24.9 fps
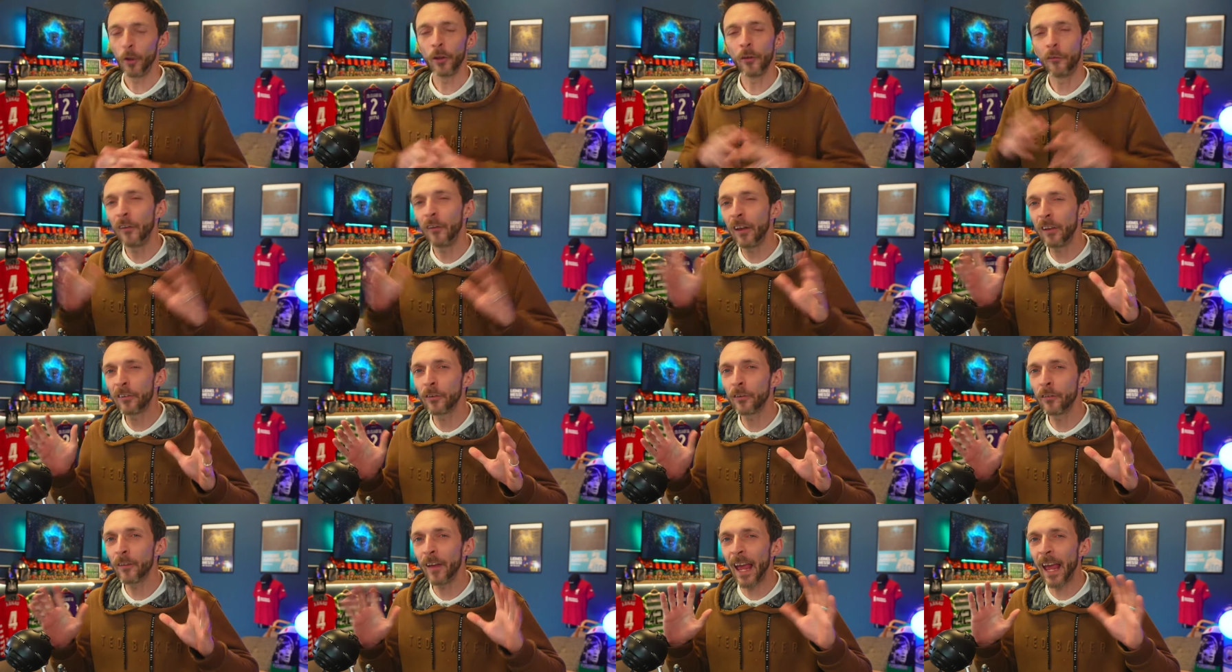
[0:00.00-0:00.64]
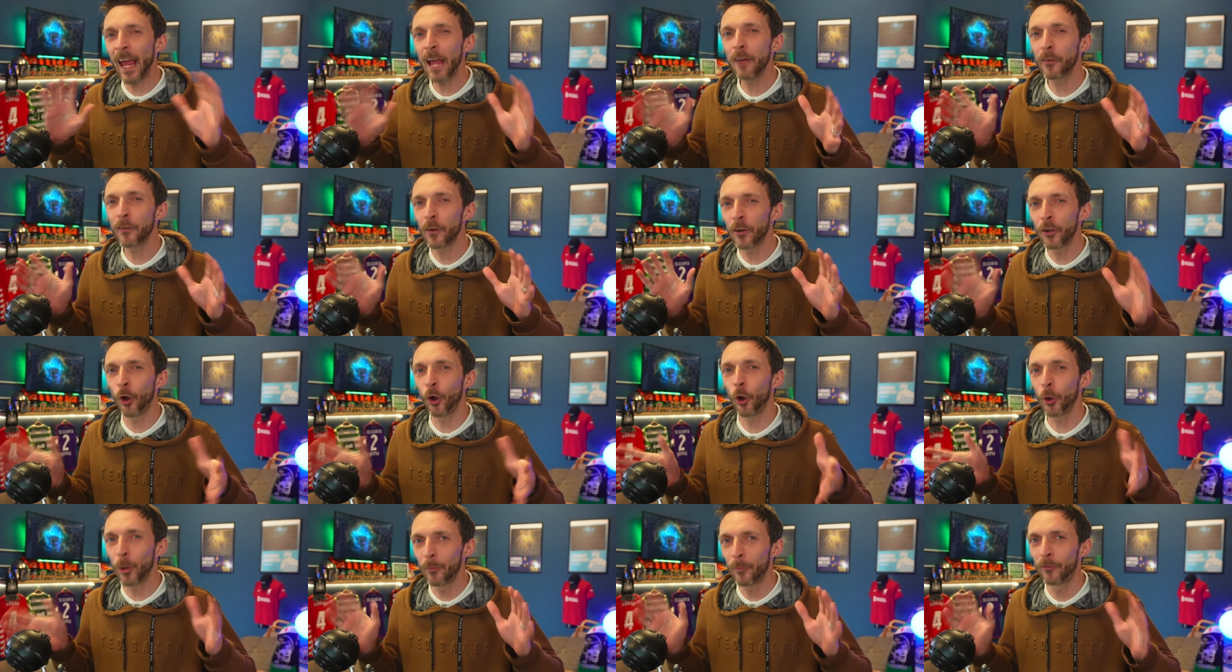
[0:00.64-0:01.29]
On the face of it, Everton
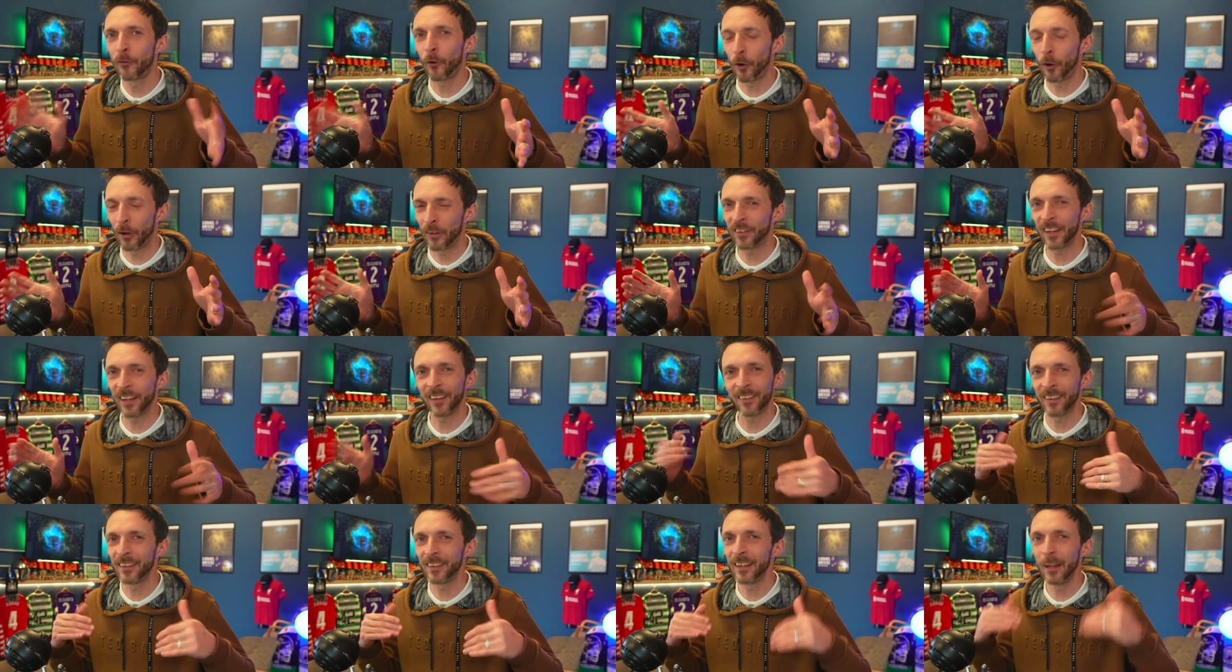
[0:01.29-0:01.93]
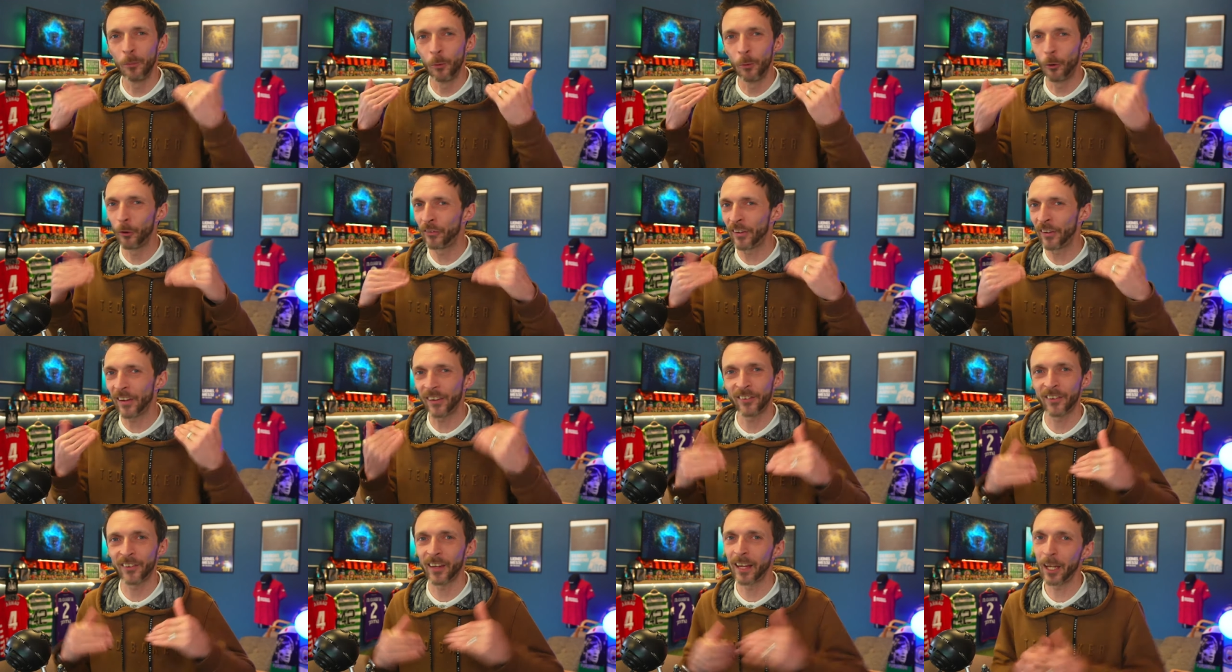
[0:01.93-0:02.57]
Nottingham Forest isn't the most
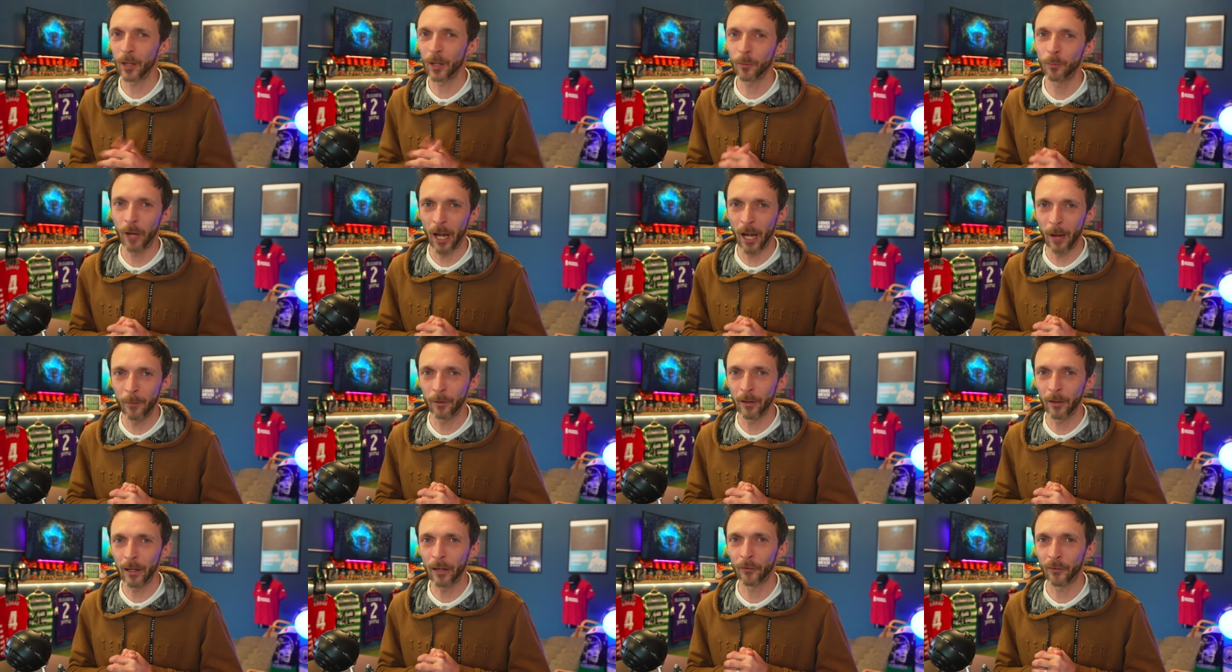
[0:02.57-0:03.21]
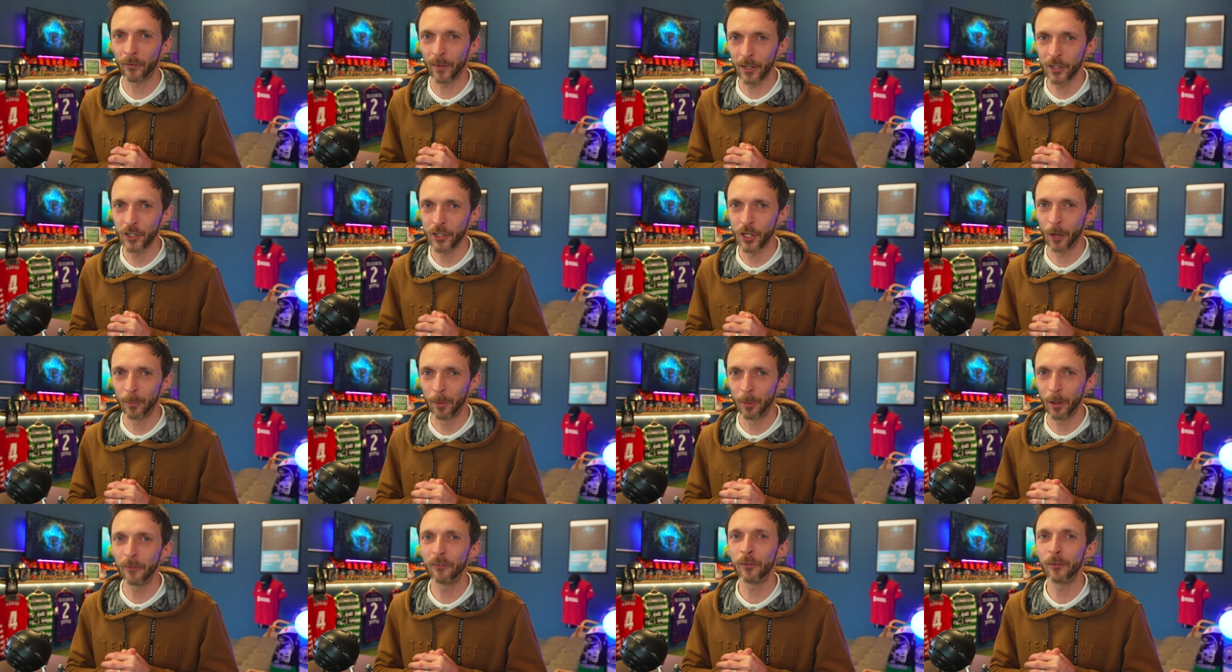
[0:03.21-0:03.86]
exciting Premier League
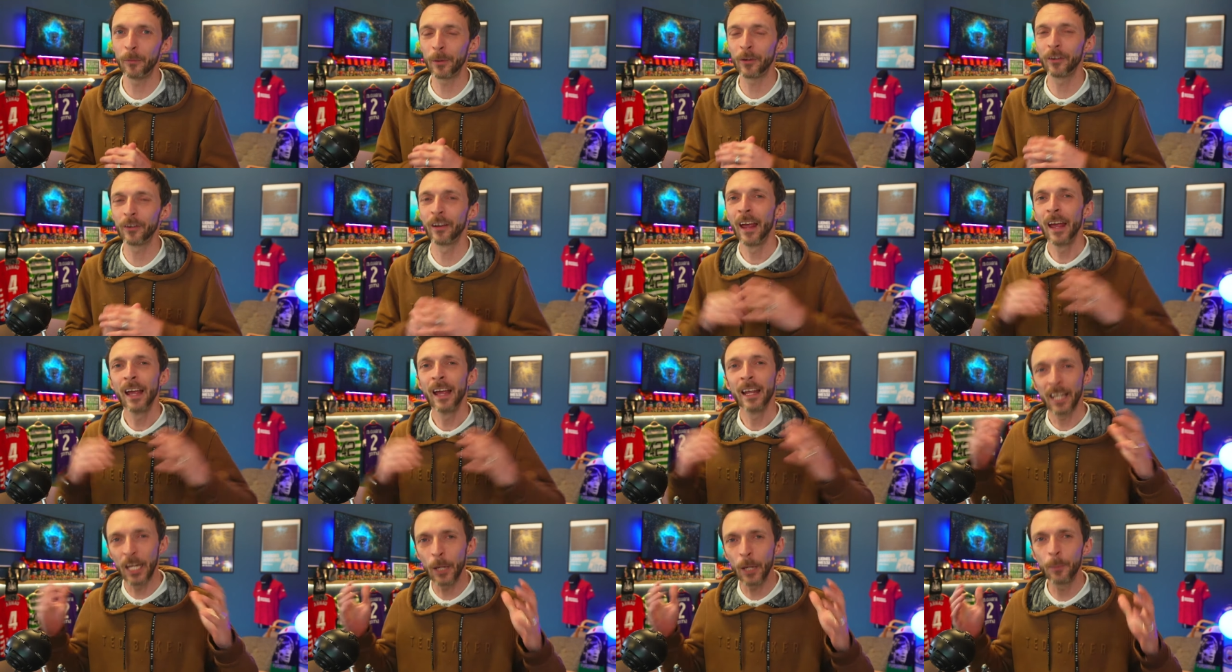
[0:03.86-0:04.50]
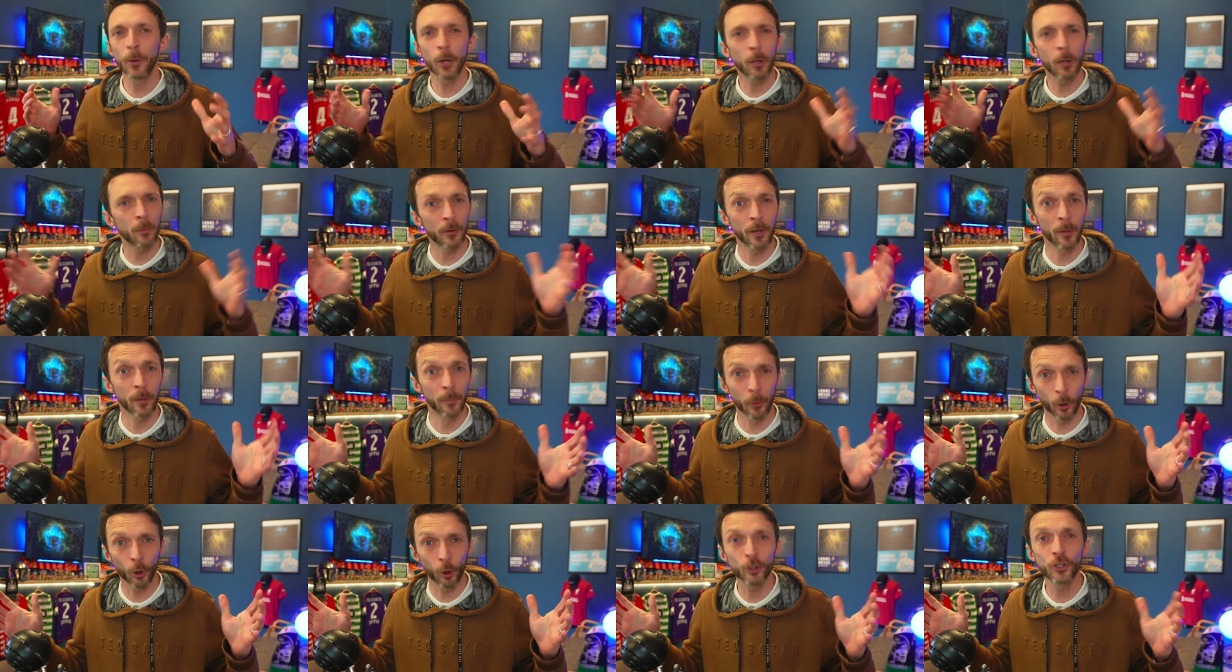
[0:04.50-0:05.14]
fixture, but if you've been keeping up with the
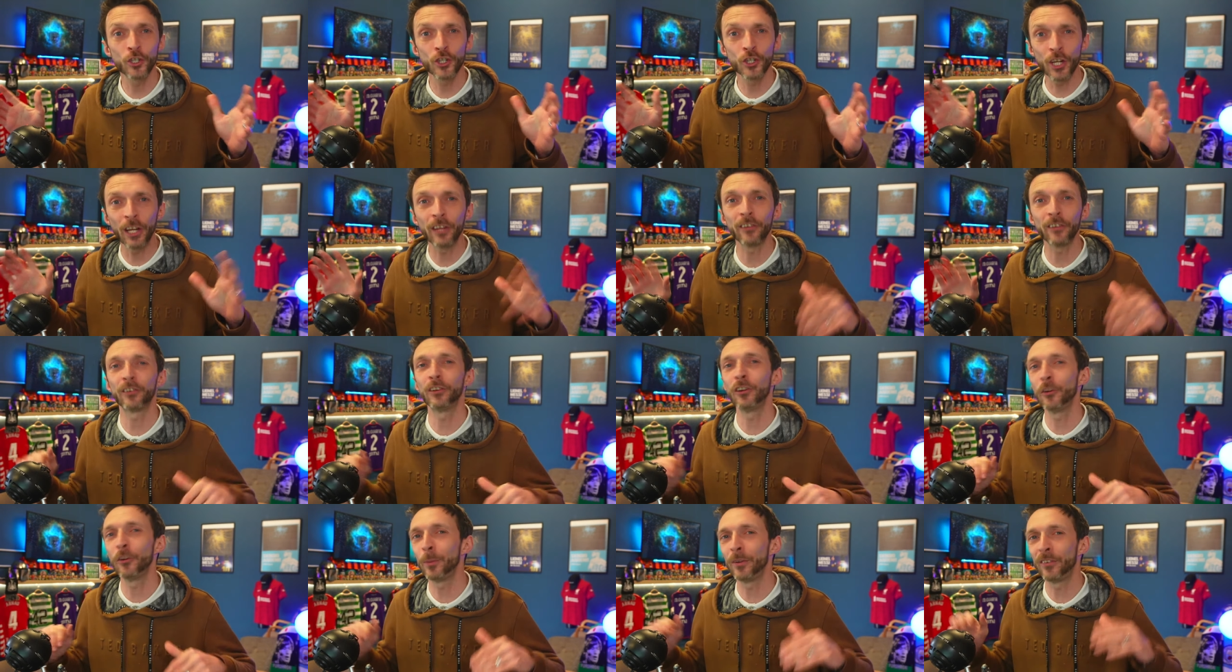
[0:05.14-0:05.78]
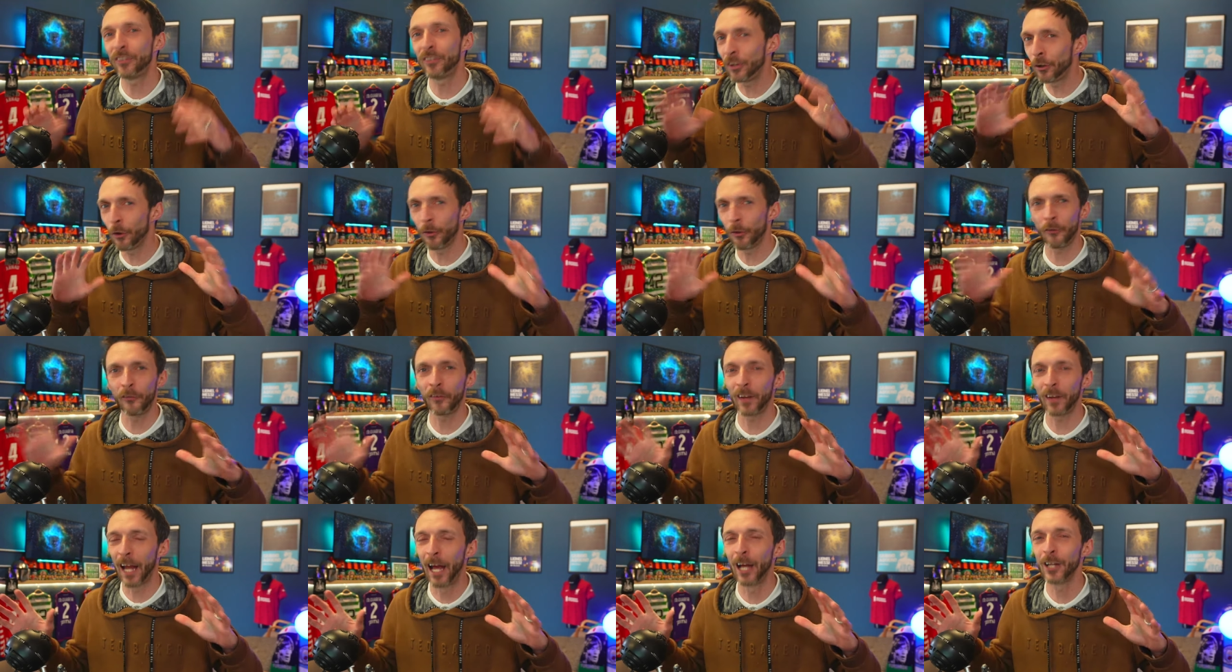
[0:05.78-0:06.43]
broadsheets and you've been seeing all the
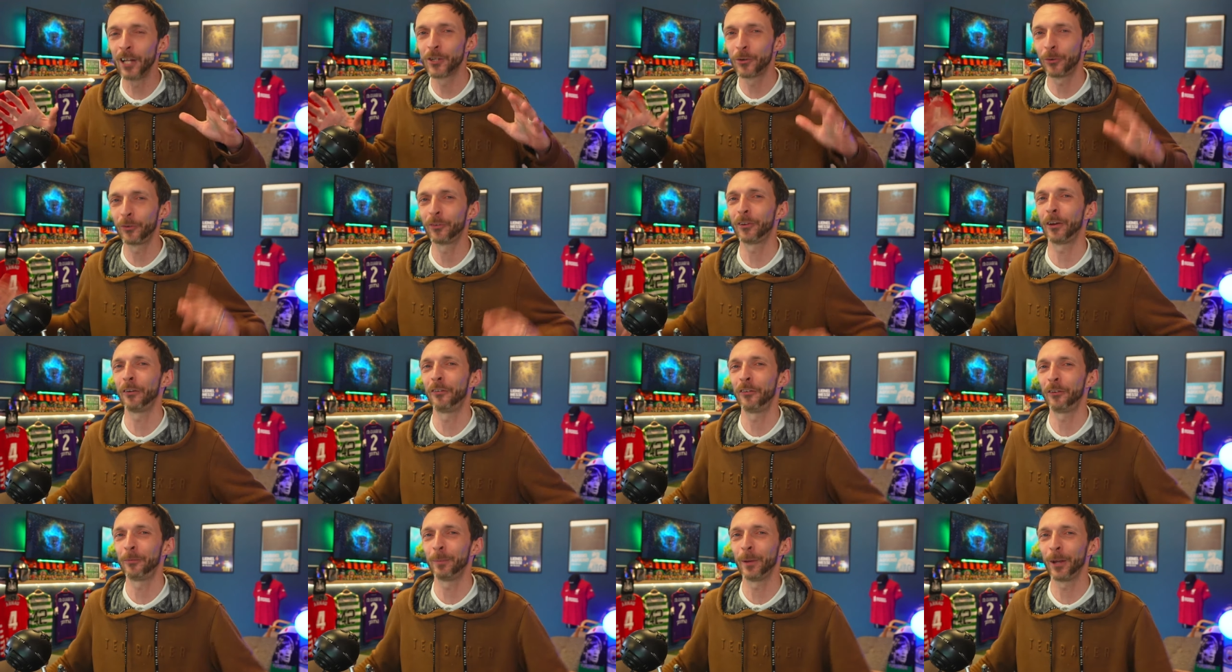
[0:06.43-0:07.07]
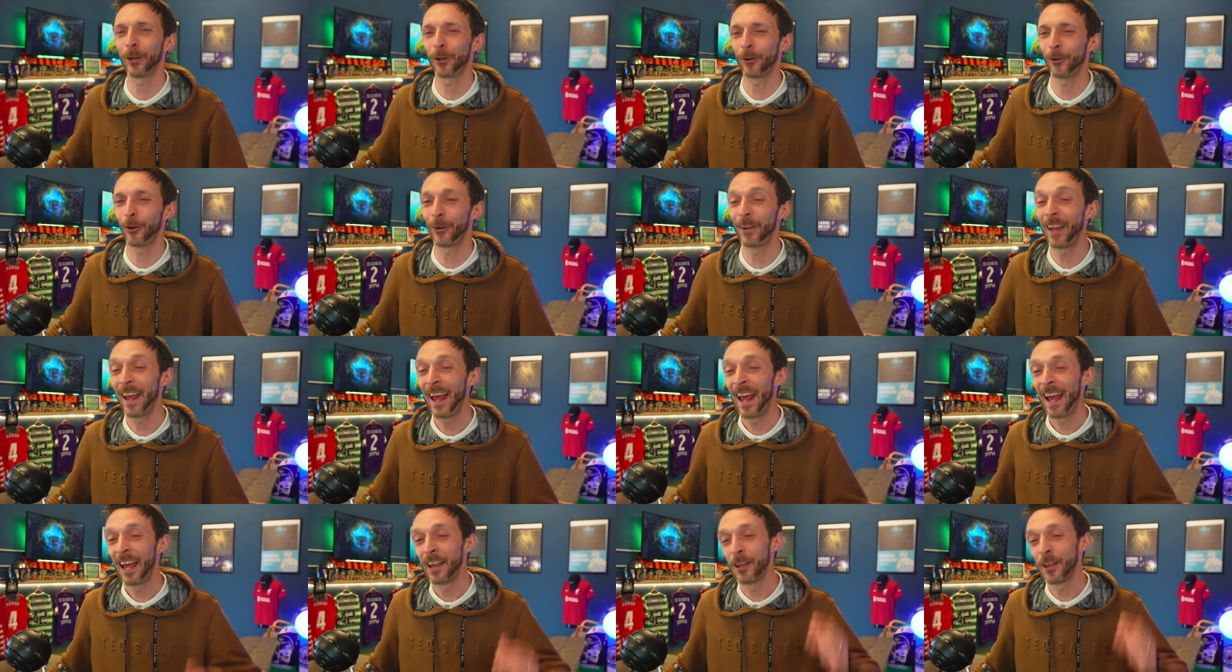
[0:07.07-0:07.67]
financial stuff that's been going on,